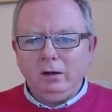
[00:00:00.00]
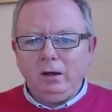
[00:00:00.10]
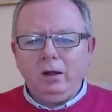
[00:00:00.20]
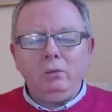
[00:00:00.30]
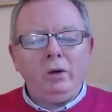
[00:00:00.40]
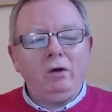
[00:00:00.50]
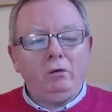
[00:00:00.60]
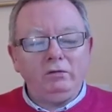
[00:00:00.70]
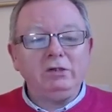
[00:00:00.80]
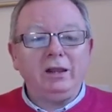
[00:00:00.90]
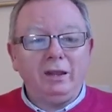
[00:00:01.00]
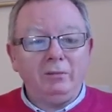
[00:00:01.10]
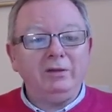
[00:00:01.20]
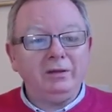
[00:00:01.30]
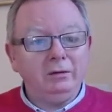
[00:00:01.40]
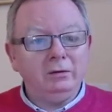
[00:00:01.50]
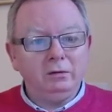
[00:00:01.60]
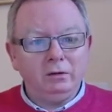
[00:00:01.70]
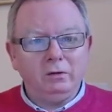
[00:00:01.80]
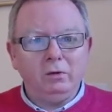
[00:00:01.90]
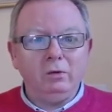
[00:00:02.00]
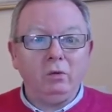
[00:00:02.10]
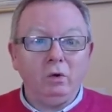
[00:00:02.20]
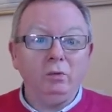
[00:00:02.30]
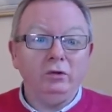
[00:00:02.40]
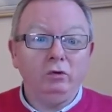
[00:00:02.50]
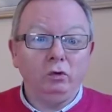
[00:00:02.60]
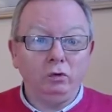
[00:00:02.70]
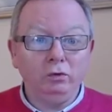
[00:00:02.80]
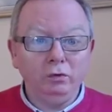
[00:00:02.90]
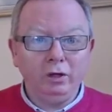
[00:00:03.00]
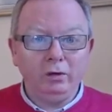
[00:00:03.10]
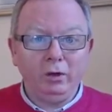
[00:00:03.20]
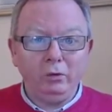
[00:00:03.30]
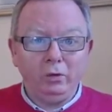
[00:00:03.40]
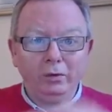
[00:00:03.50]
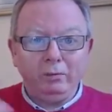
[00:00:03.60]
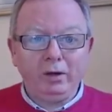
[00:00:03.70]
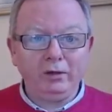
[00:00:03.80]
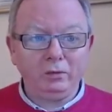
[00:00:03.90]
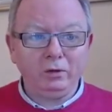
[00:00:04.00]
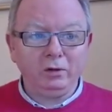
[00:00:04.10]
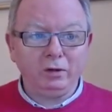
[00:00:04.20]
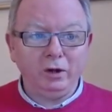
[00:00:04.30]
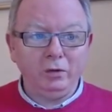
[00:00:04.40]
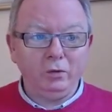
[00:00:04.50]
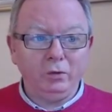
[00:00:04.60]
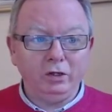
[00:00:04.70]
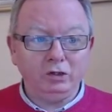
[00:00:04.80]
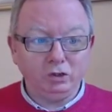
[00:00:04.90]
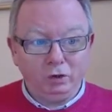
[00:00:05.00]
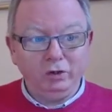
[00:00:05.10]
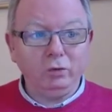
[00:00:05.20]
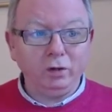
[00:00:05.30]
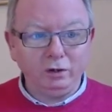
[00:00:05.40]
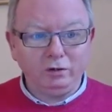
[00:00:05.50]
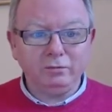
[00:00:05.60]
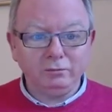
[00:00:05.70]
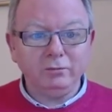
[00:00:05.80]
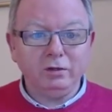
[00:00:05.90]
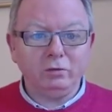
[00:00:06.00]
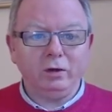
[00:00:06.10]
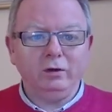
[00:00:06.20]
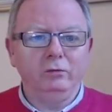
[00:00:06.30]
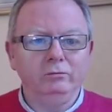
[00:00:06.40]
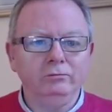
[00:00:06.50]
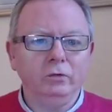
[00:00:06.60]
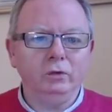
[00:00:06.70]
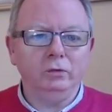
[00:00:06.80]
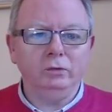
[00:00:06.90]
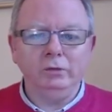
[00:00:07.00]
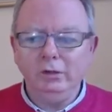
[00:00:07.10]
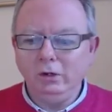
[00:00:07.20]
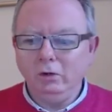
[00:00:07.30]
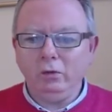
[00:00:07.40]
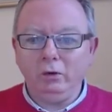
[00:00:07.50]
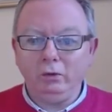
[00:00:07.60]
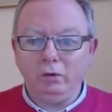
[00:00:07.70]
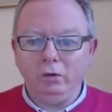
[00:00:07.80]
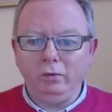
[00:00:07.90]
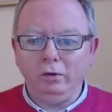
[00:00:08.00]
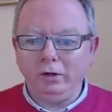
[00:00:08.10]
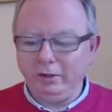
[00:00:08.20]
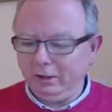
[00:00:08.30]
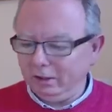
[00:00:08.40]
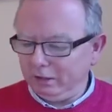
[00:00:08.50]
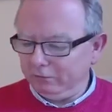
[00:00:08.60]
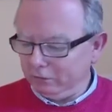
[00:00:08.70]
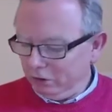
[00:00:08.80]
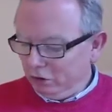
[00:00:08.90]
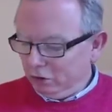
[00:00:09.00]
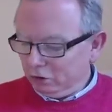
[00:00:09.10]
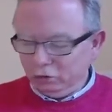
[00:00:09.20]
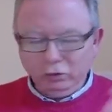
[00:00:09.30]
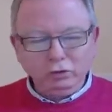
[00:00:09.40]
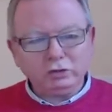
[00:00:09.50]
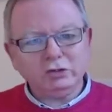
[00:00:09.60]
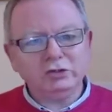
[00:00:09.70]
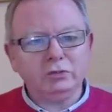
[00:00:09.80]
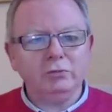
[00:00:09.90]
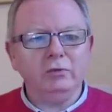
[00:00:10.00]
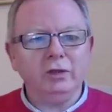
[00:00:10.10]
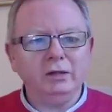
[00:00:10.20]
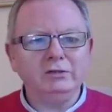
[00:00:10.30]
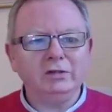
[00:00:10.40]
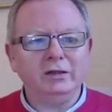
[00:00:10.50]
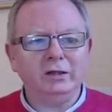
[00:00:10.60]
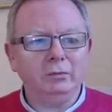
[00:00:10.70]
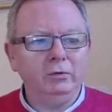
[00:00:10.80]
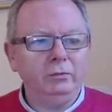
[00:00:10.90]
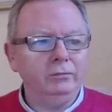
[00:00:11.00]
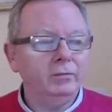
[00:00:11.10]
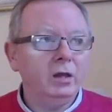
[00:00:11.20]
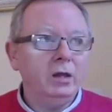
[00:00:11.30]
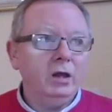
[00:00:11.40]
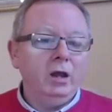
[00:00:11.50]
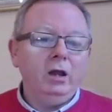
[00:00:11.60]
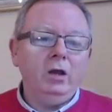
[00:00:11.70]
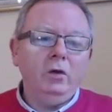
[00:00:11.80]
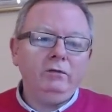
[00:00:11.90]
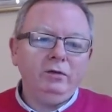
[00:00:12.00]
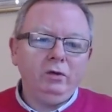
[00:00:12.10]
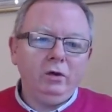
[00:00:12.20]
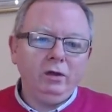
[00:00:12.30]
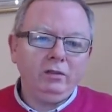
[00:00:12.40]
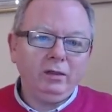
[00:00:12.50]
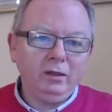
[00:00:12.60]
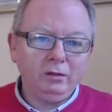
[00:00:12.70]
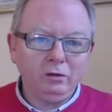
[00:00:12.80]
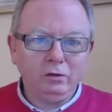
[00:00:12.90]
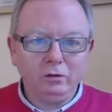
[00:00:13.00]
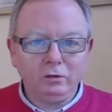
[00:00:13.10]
well, obviously limiting, you know, in what we do and how we impact the world and how we enjoy the world as well, you know, while we go about our daily lives. So those are just some things to think about. Now, if you think there